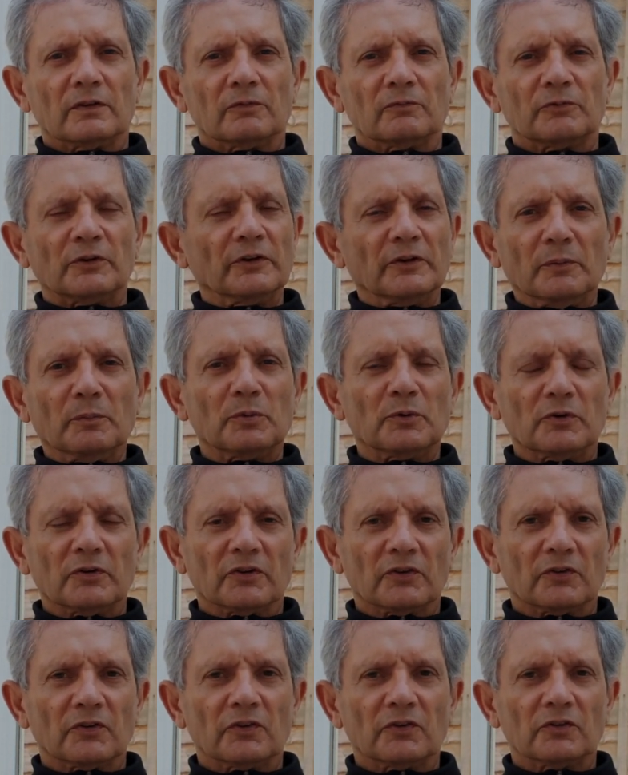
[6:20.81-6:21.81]
very
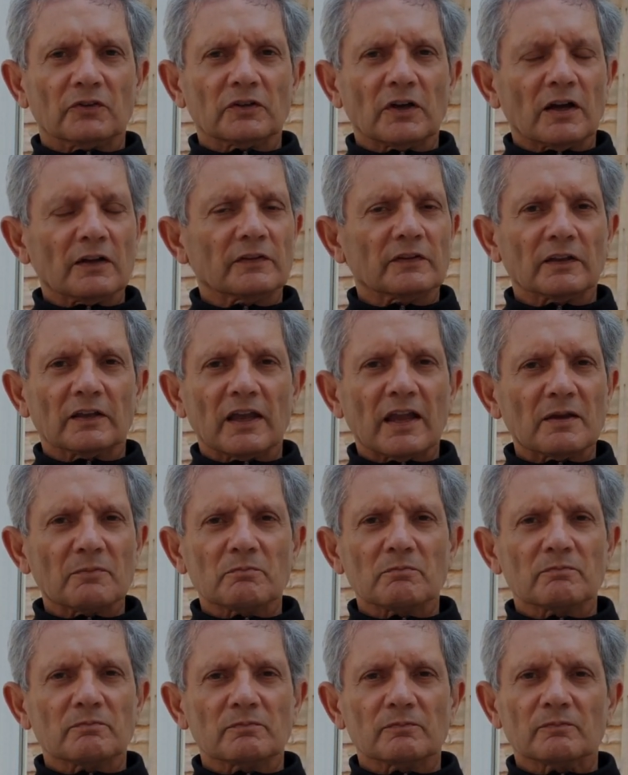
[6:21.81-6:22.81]
important, start the
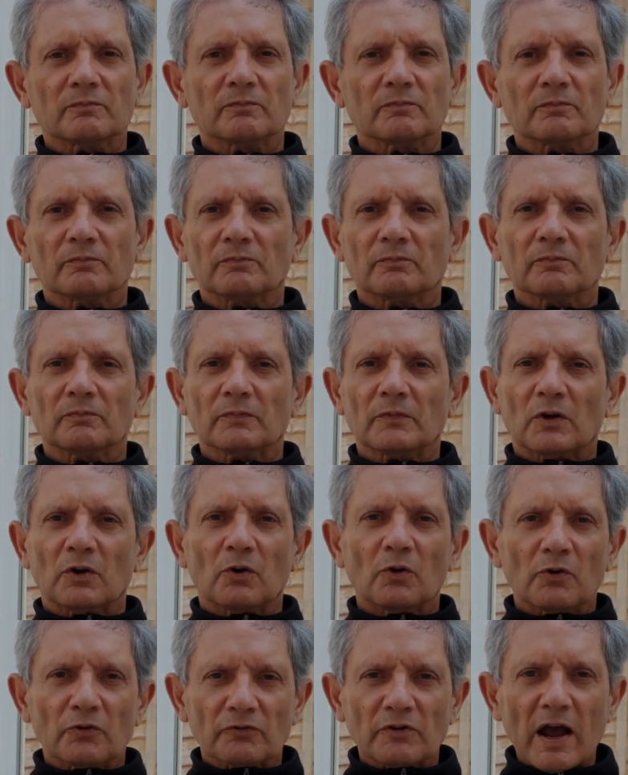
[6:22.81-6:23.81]
game
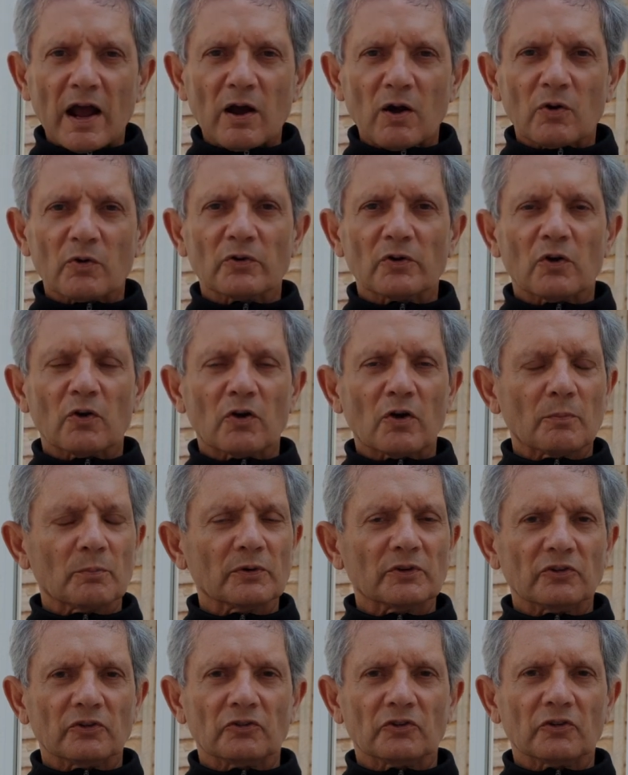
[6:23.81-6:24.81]
or round or
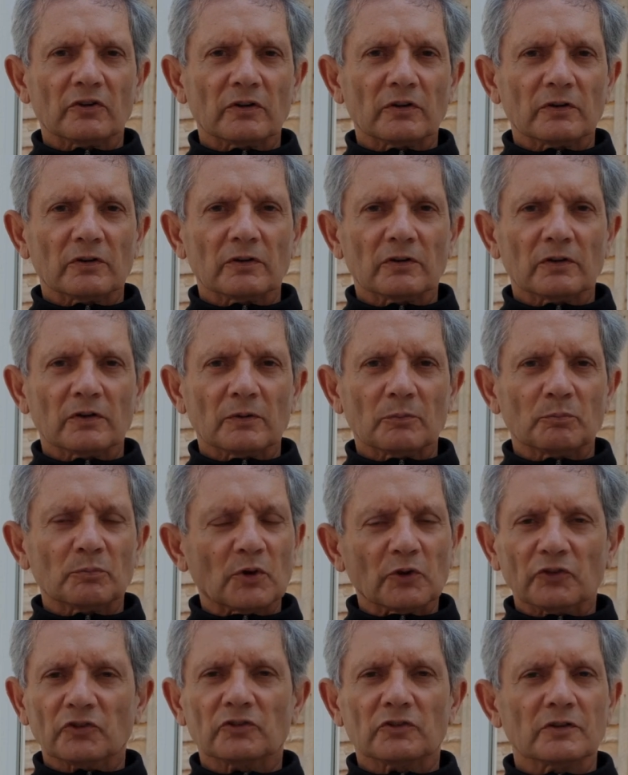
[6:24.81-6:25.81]
competition
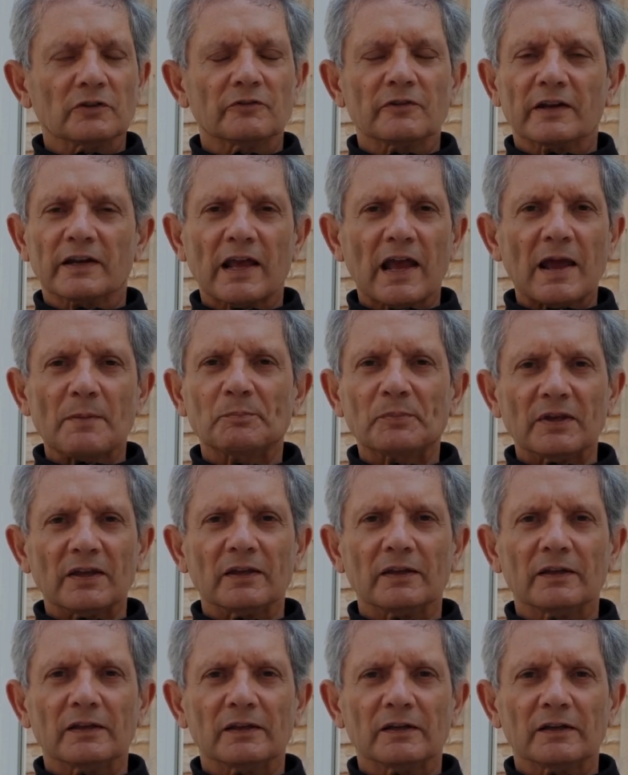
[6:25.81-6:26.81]
positive and
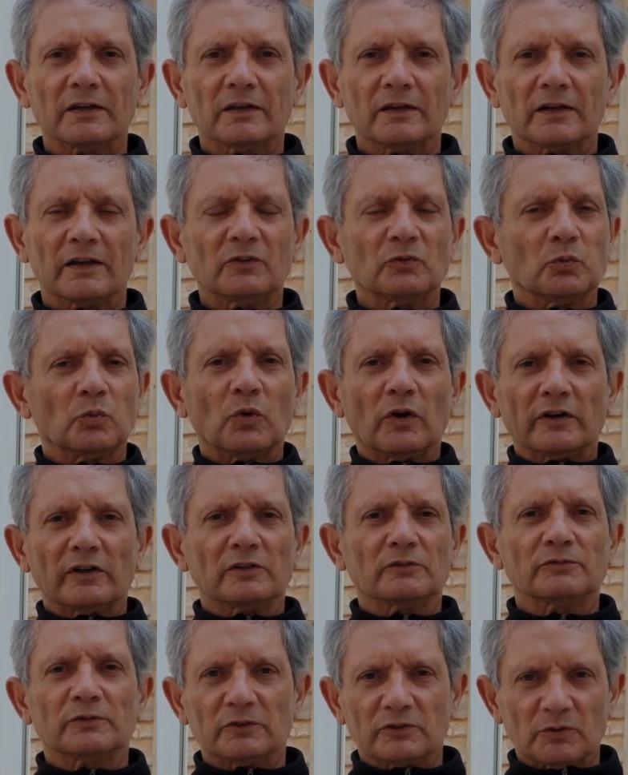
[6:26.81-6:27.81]
happy. It's
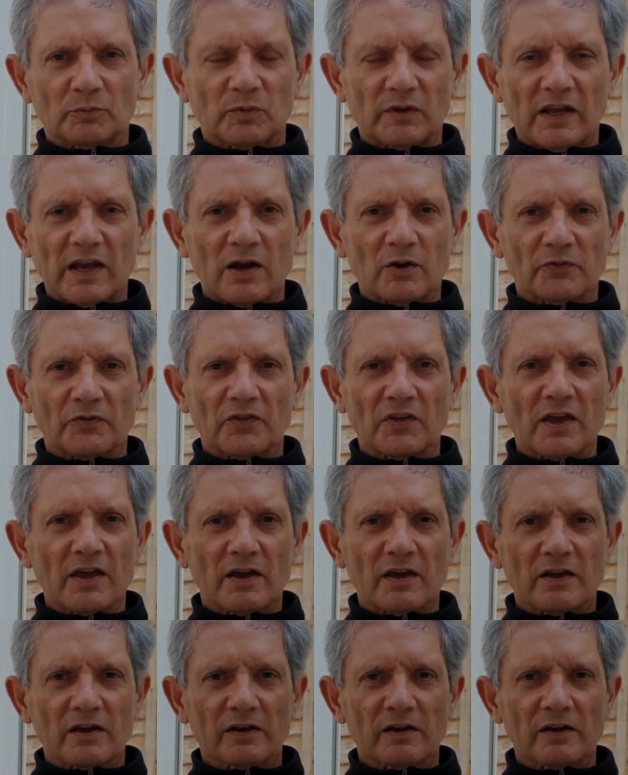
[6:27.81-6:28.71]
wonderful to be out there.